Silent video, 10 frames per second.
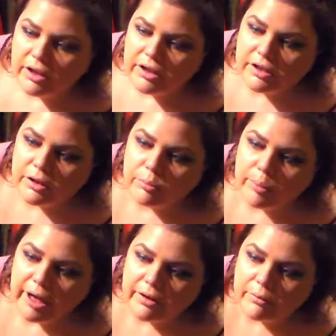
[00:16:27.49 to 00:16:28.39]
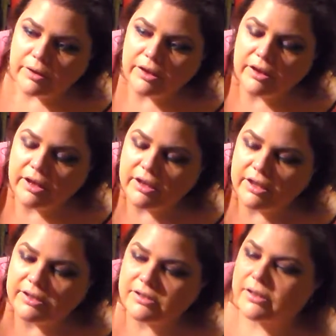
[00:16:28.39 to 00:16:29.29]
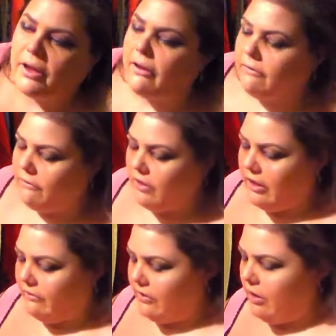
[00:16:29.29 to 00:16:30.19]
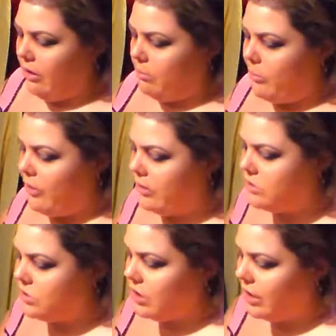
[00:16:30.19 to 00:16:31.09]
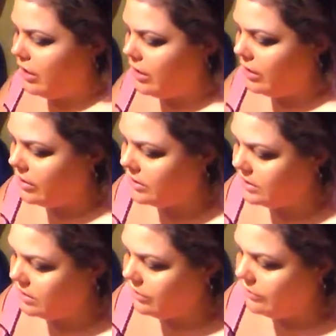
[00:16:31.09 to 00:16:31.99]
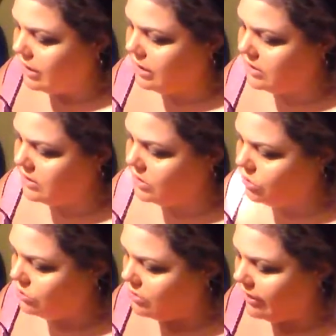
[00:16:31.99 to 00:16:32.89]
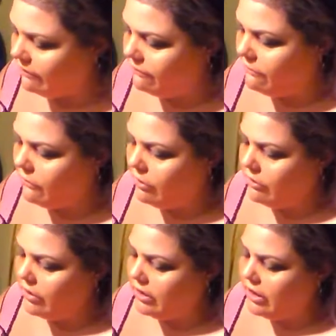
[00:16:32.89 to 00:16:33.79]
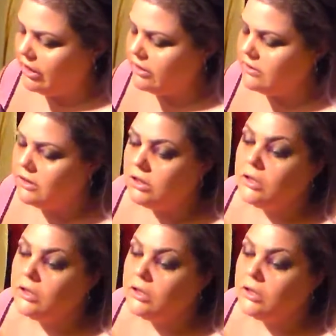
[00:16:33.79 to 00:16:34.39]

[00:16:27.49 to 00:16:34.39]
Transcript: I need to go back with this fluffy brush and go into Nightfall again